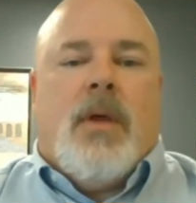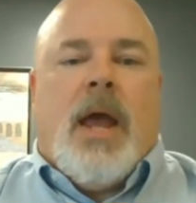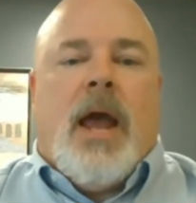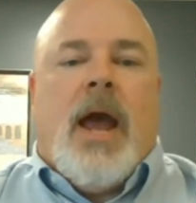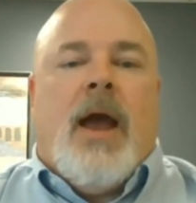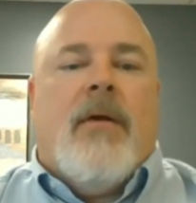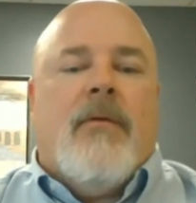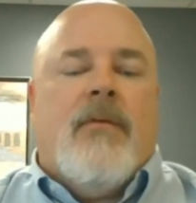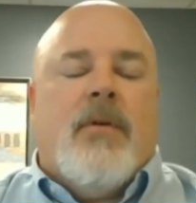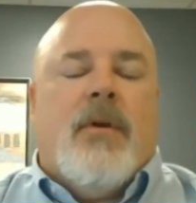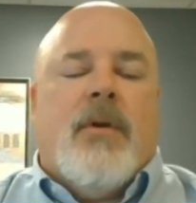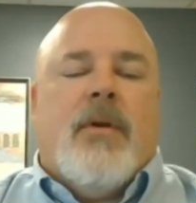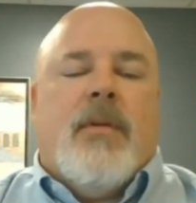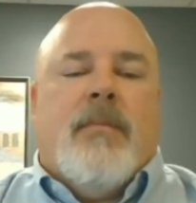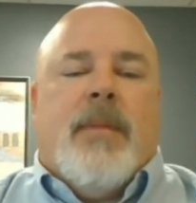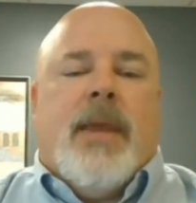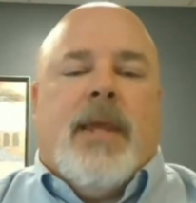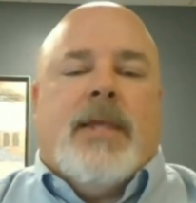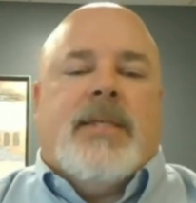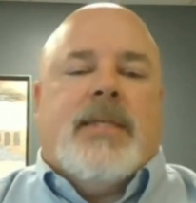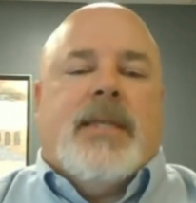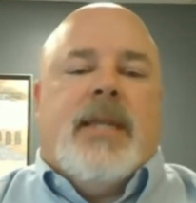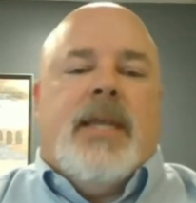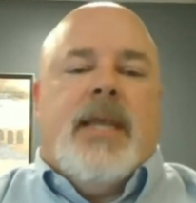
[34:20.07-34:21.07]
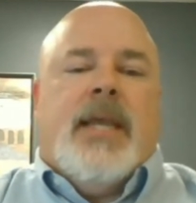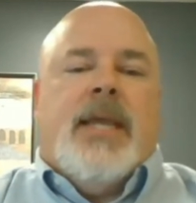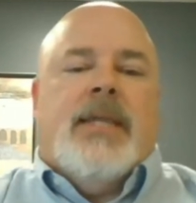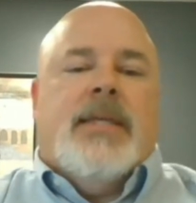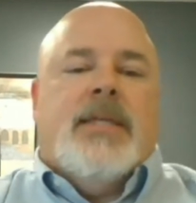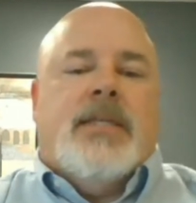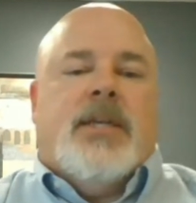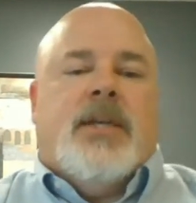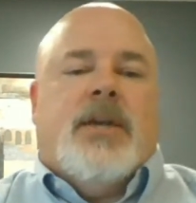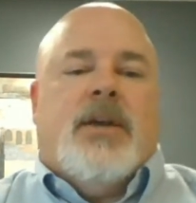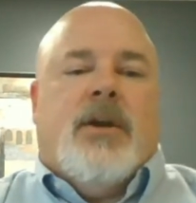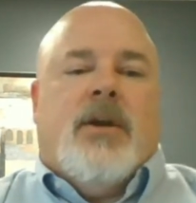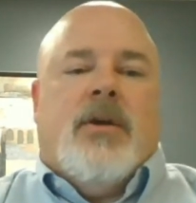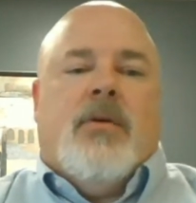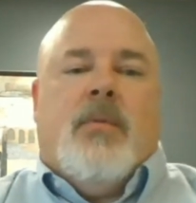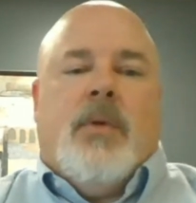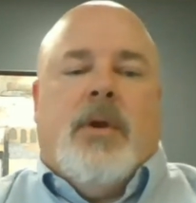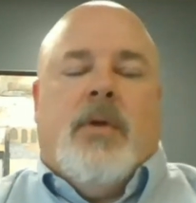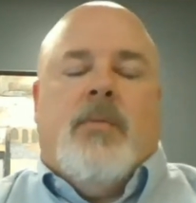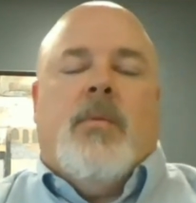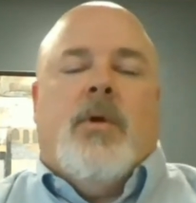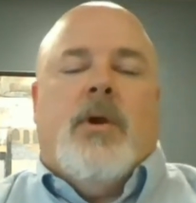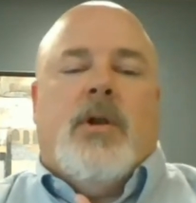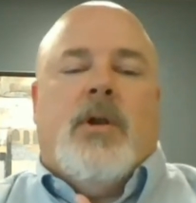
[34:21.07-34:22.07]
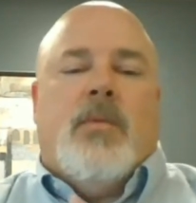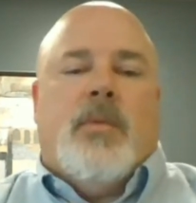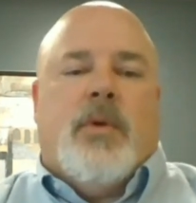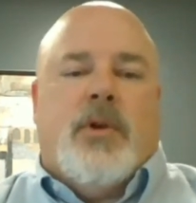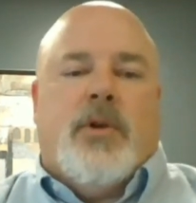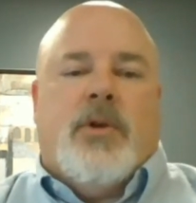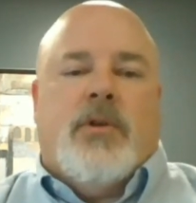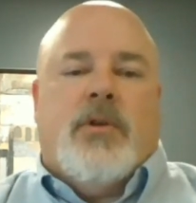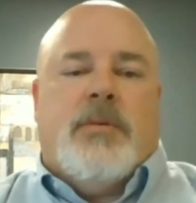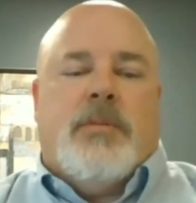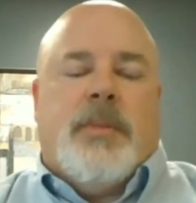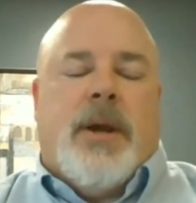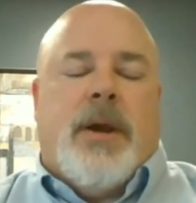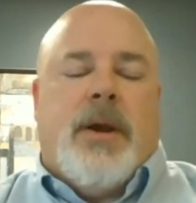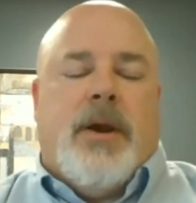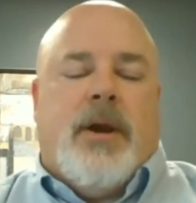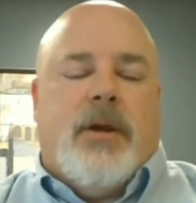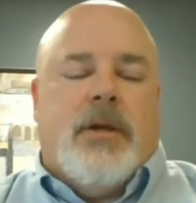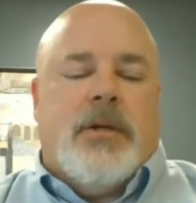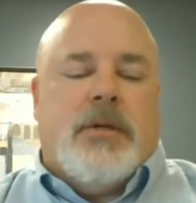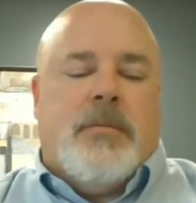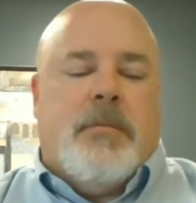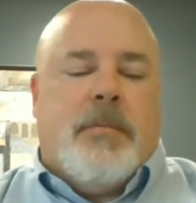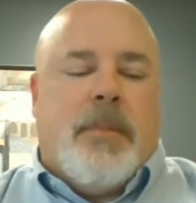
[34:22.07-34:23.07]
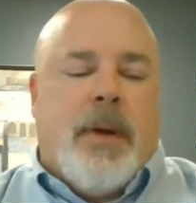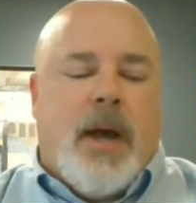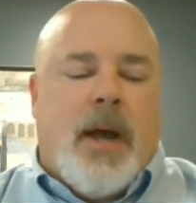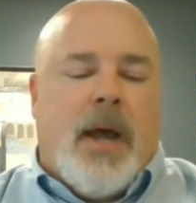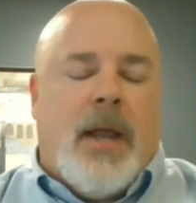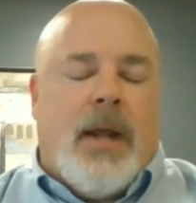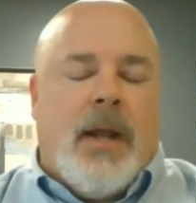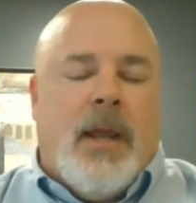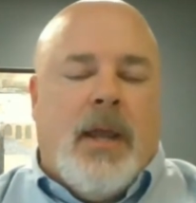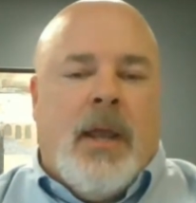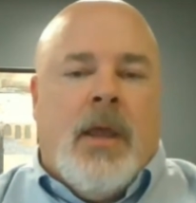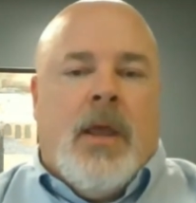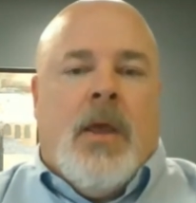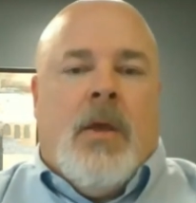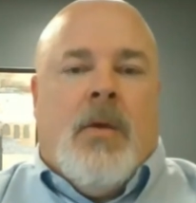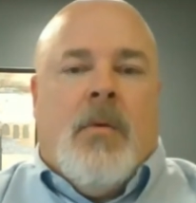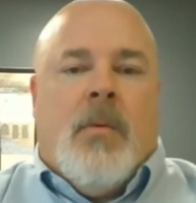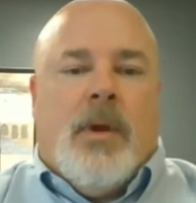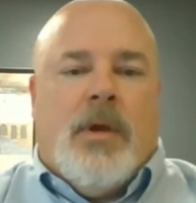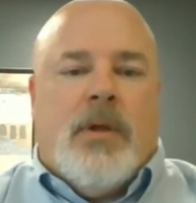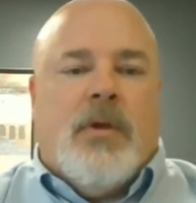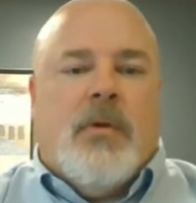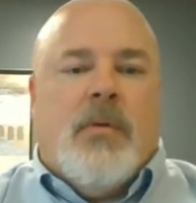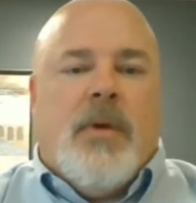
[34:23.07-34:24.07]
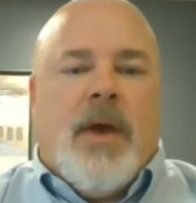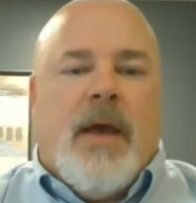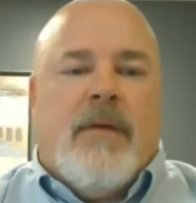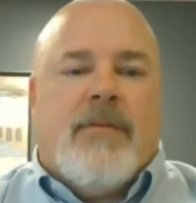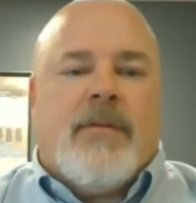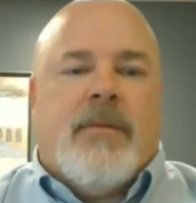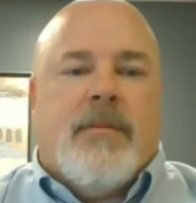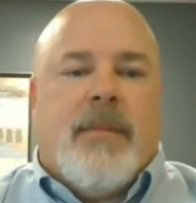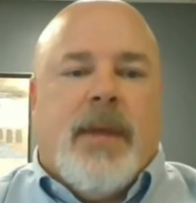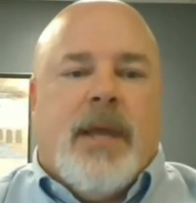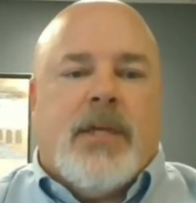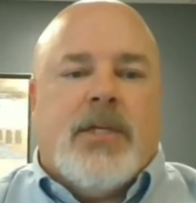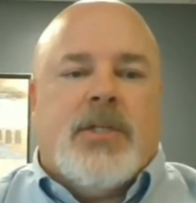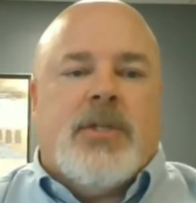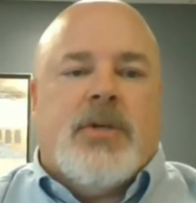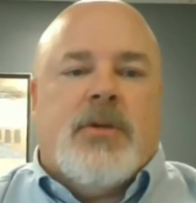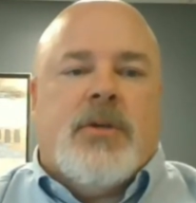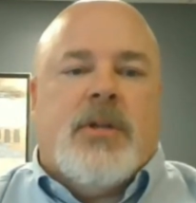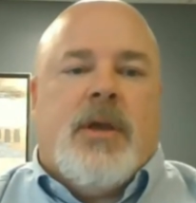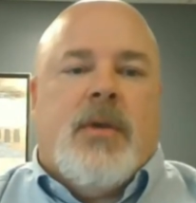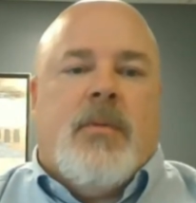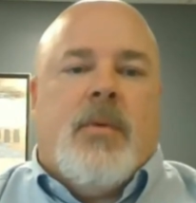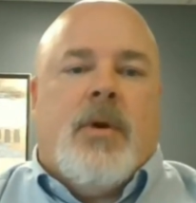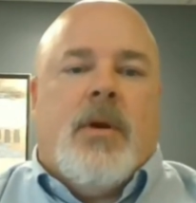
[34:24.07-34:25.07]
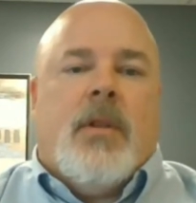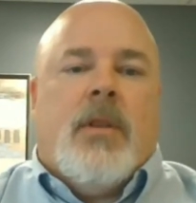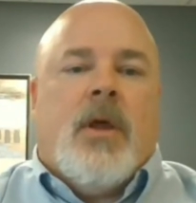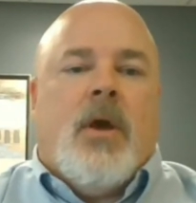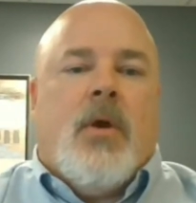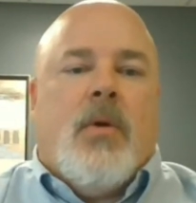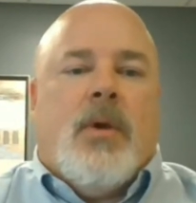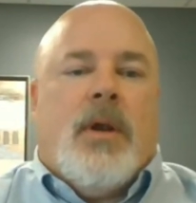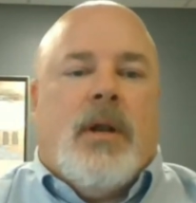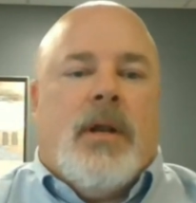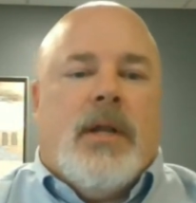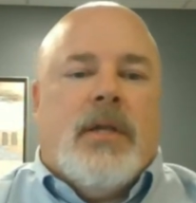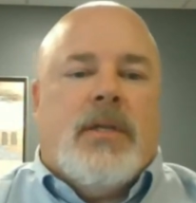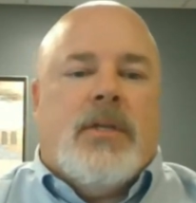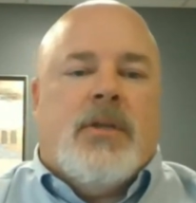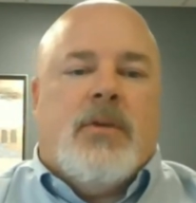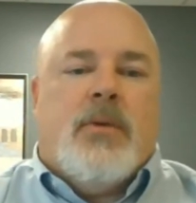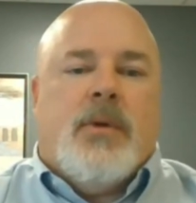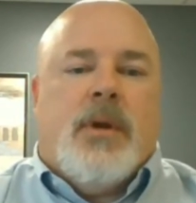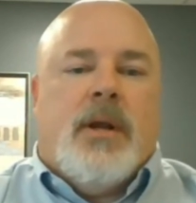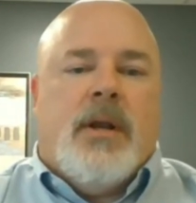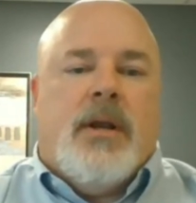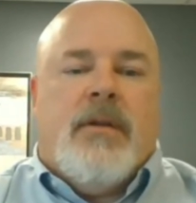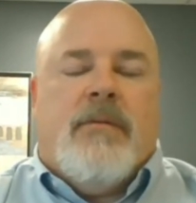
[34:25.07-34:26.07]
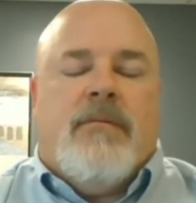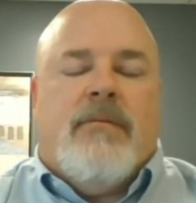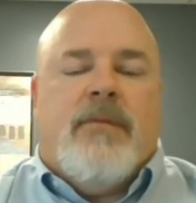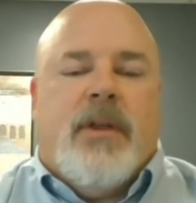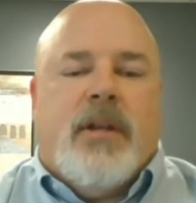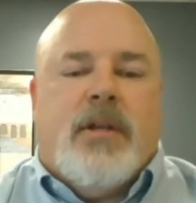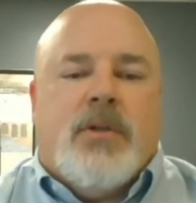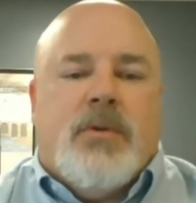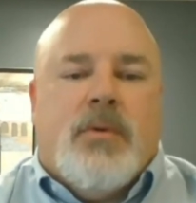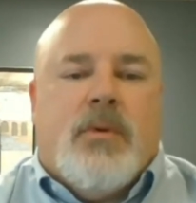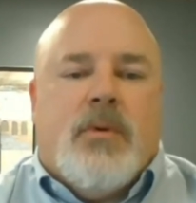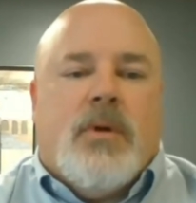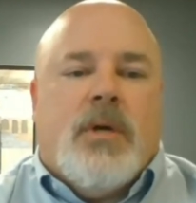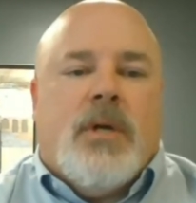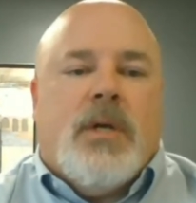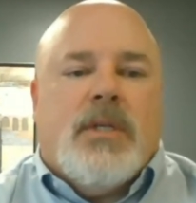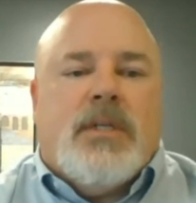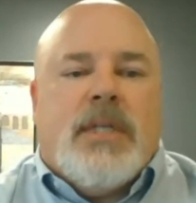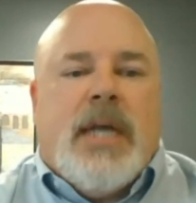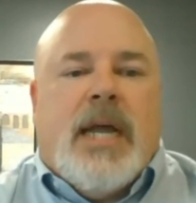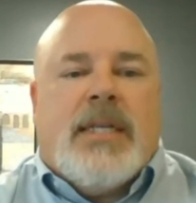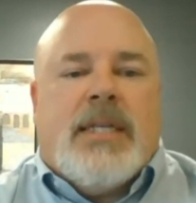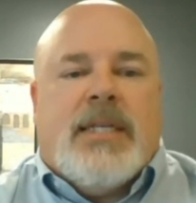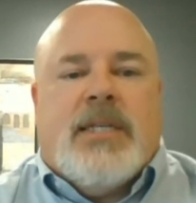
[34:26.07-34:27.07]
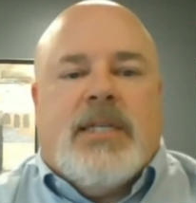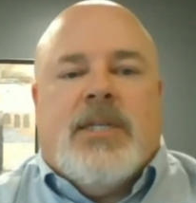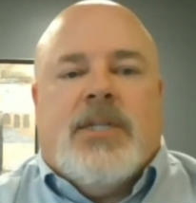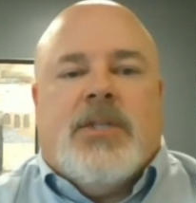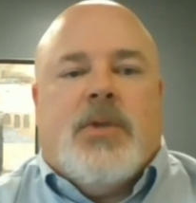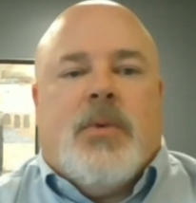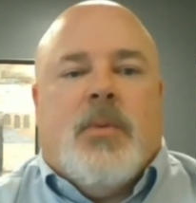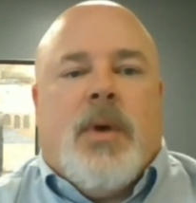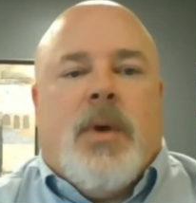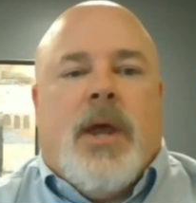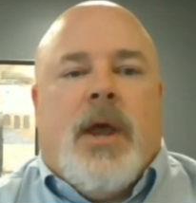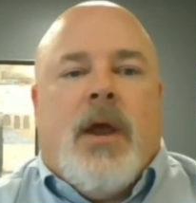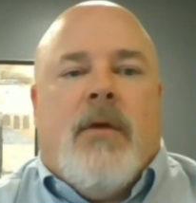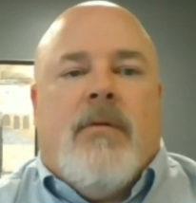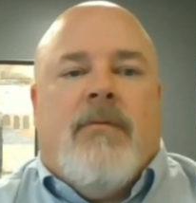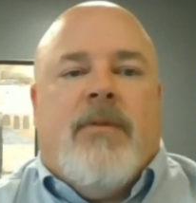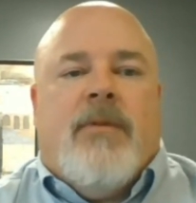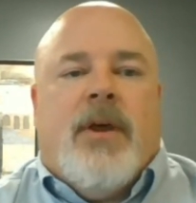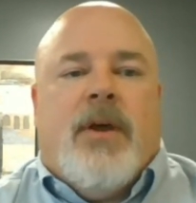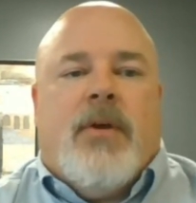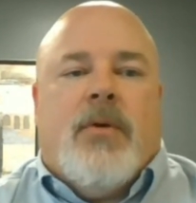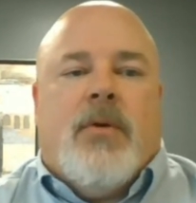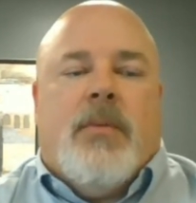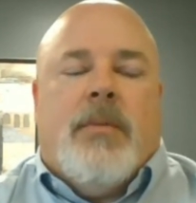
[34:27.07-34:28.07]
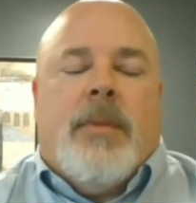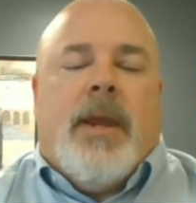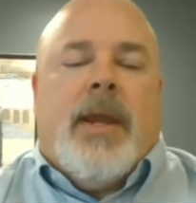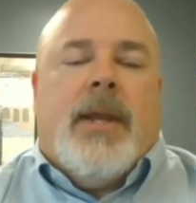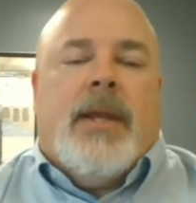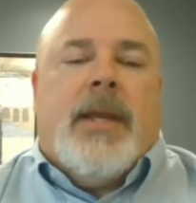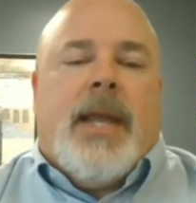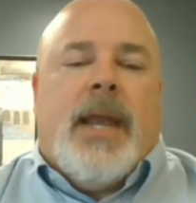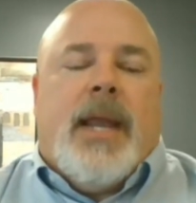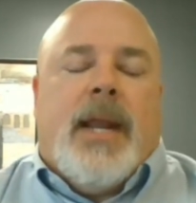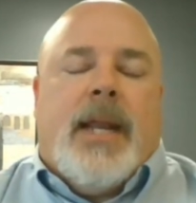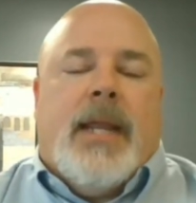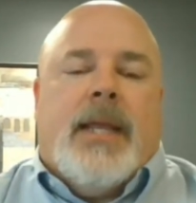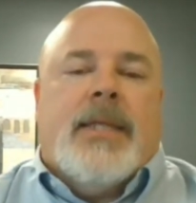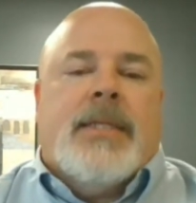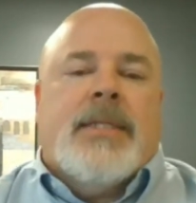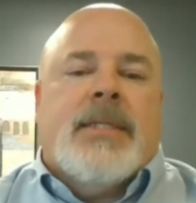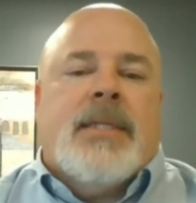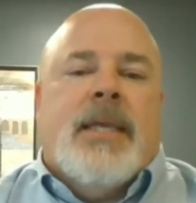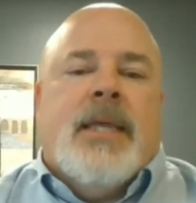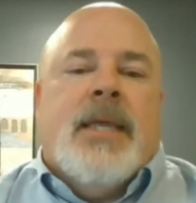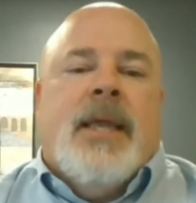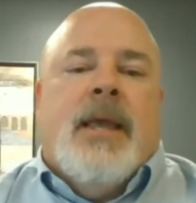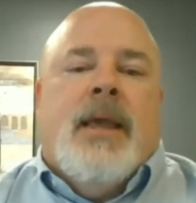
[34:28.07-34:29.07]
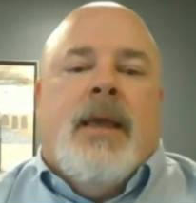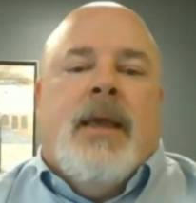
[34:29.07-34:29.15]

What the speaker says: however it makes it easier, we want to reduce barriers, but we do have to make sure that we're loaning it to an individual, because that's just the way our federal mandate is.